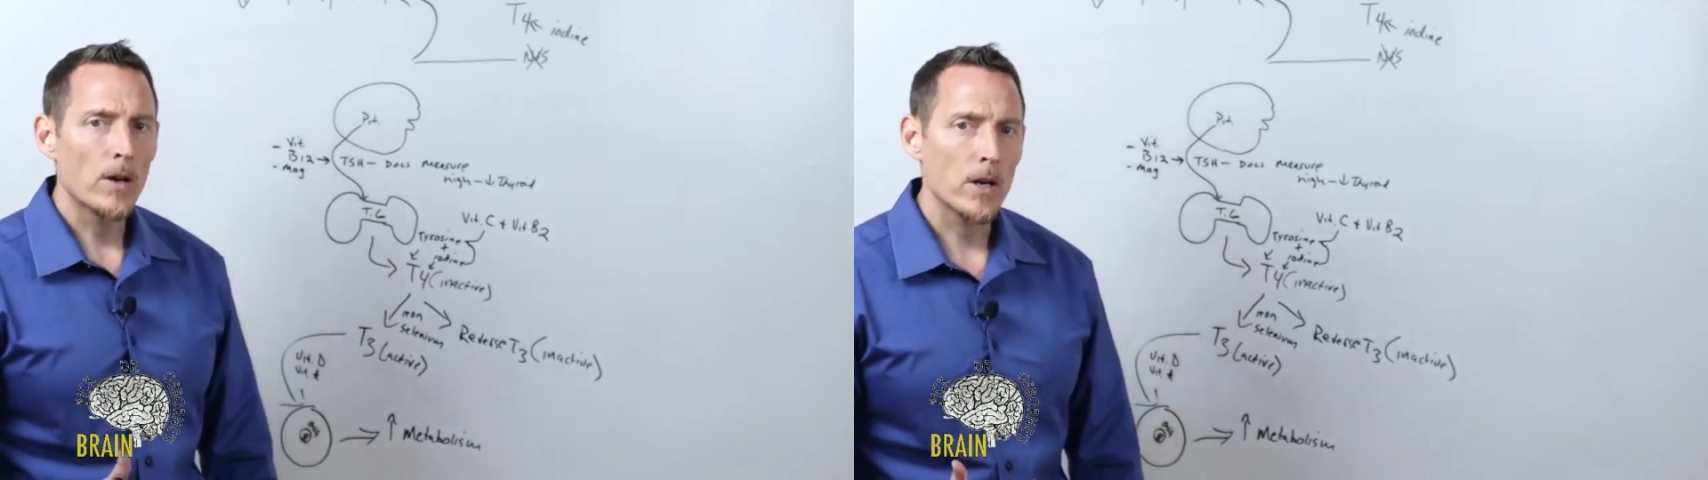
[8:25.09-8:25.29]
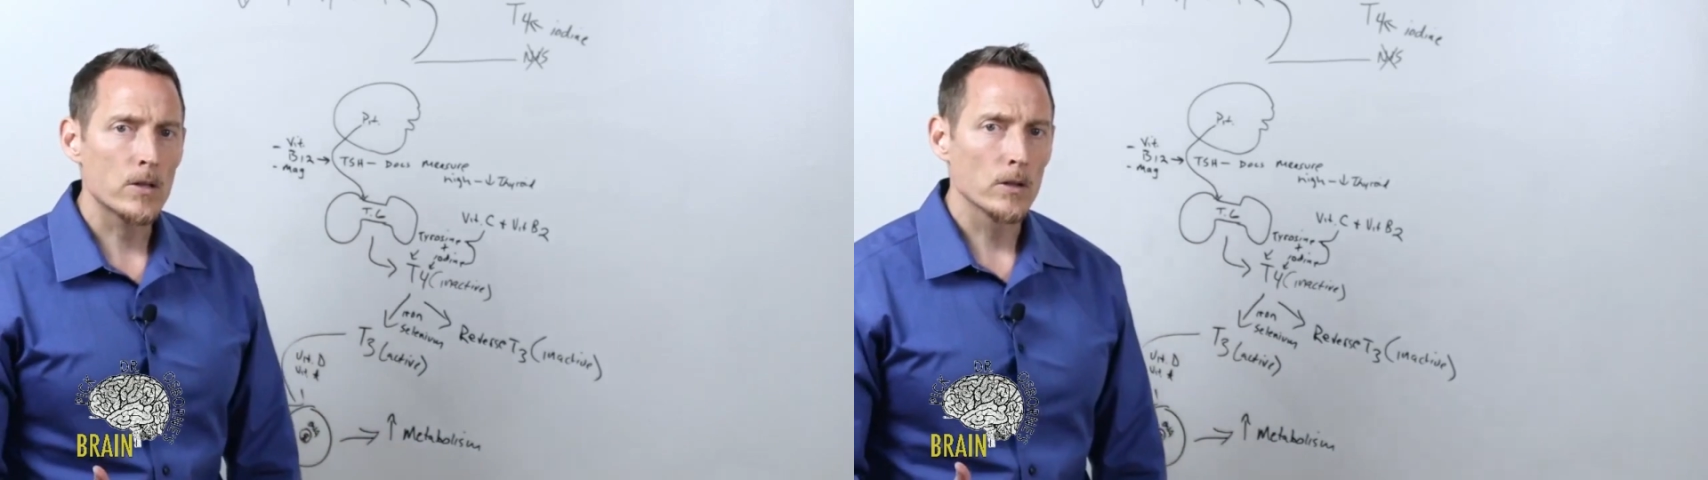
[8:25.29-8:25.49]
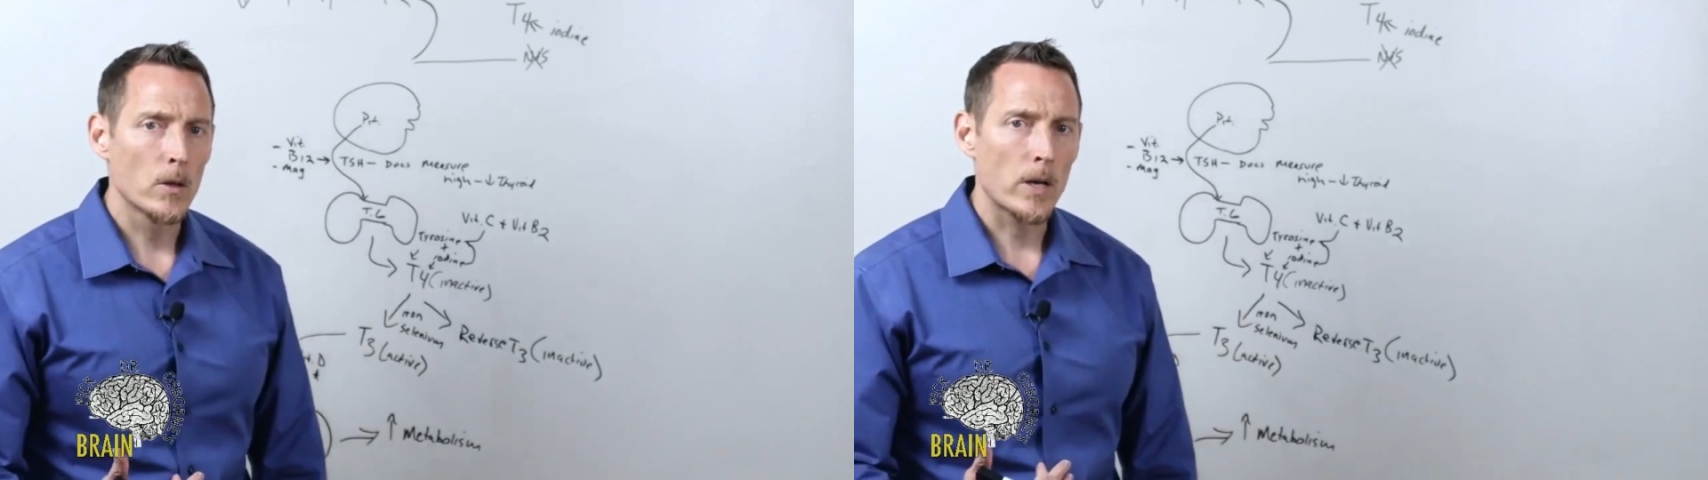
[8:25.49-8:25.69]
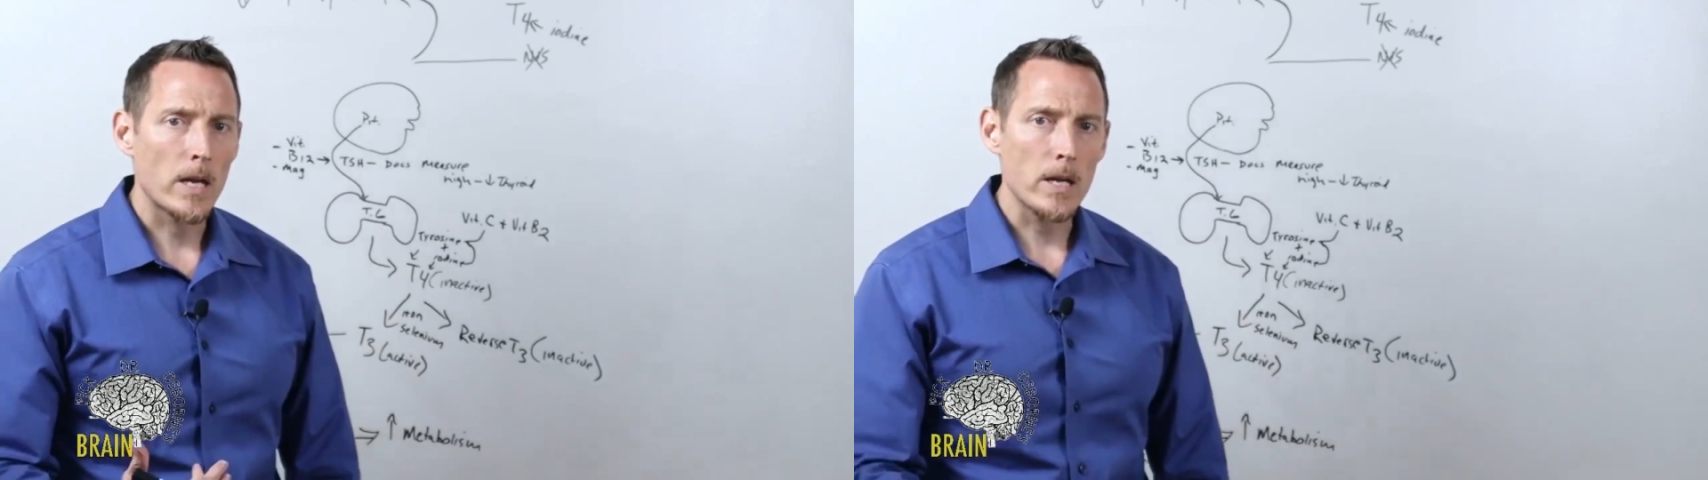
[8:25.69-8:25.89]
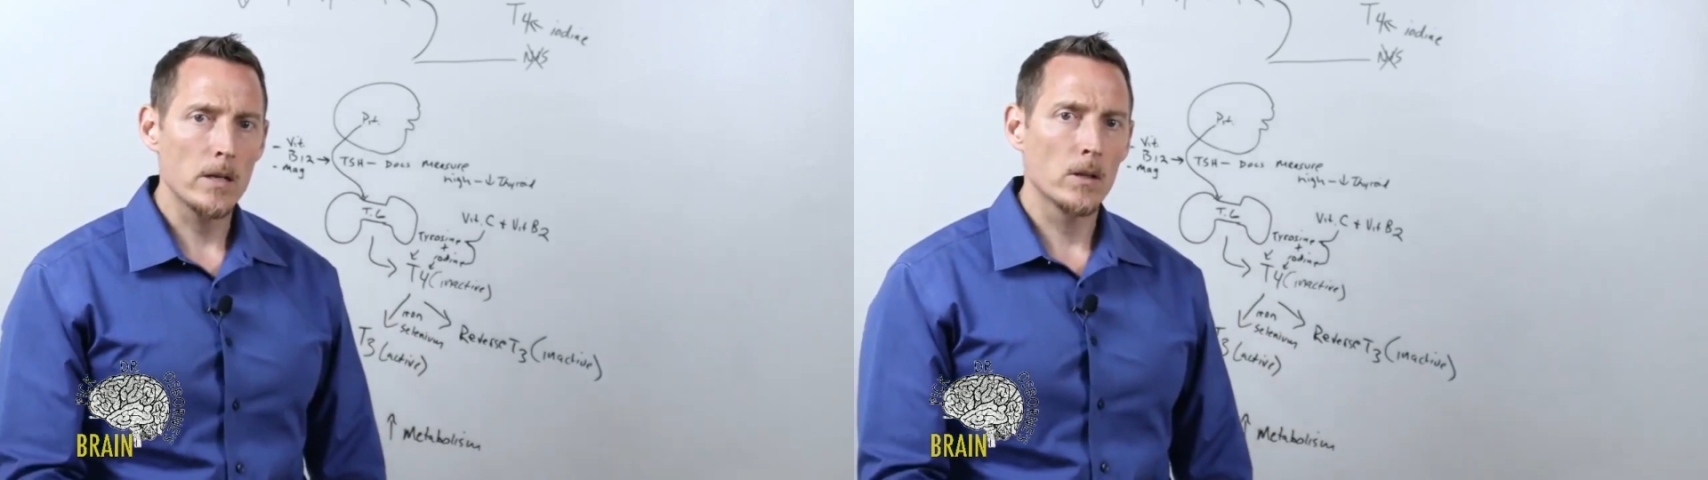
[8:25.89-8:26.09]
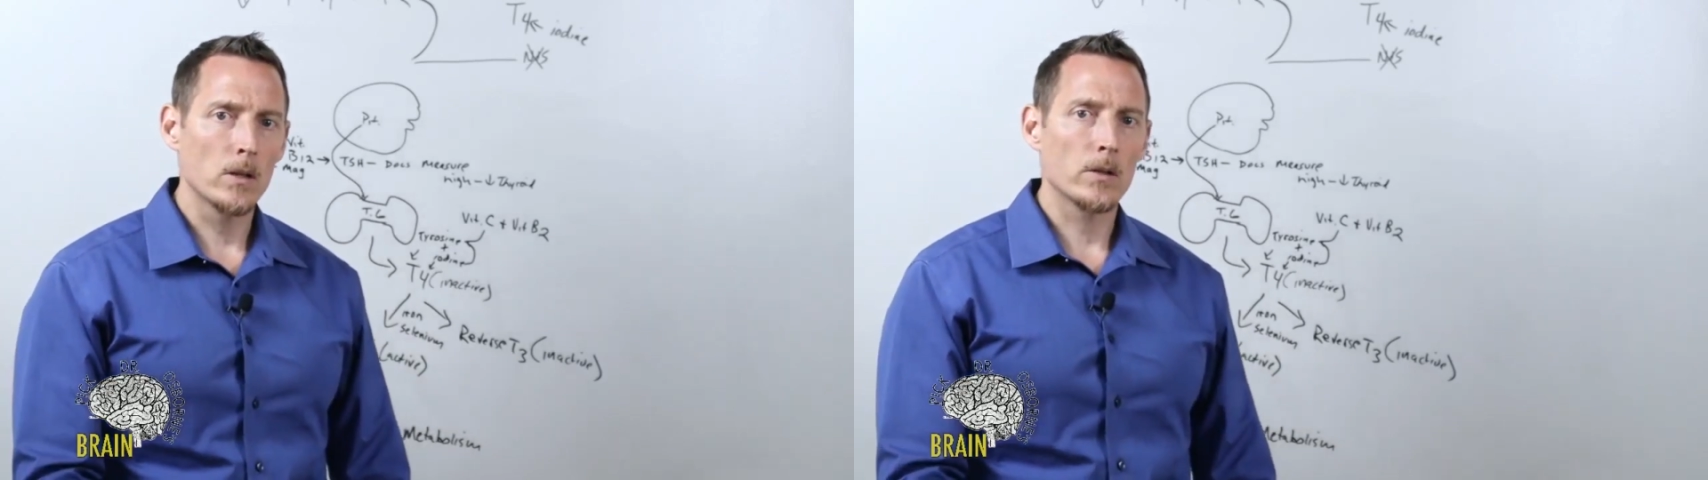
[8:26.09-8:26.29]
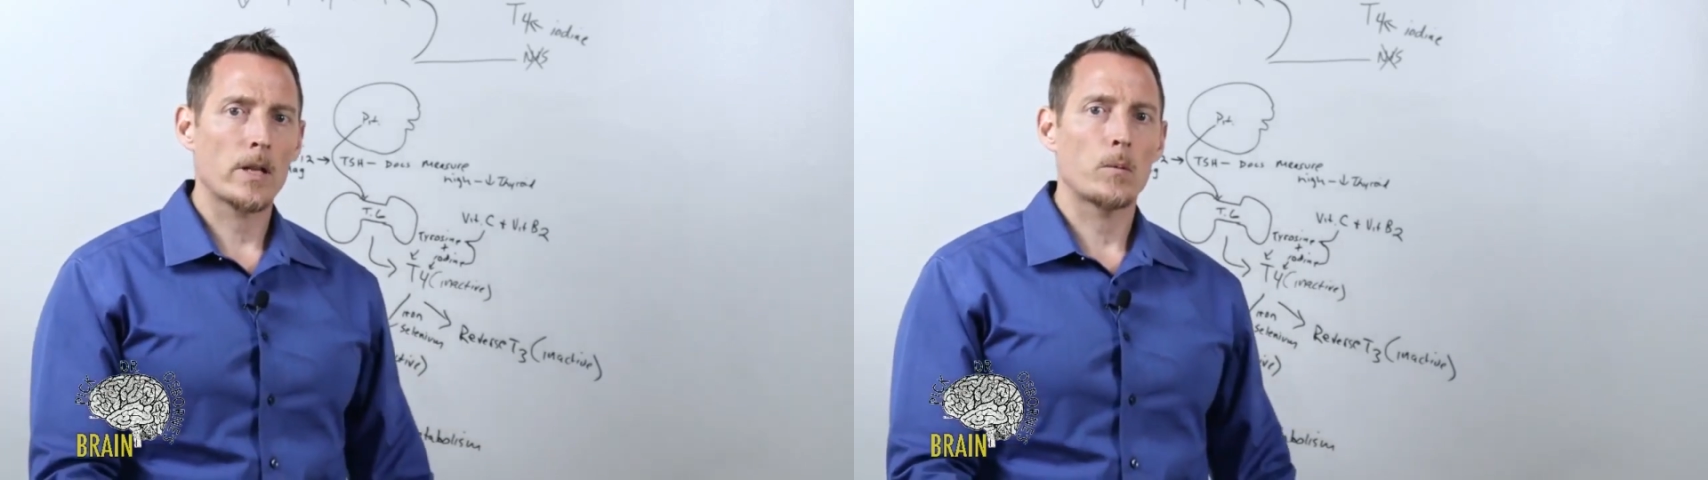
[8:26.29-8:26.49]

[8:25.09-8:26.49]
very slow to heal.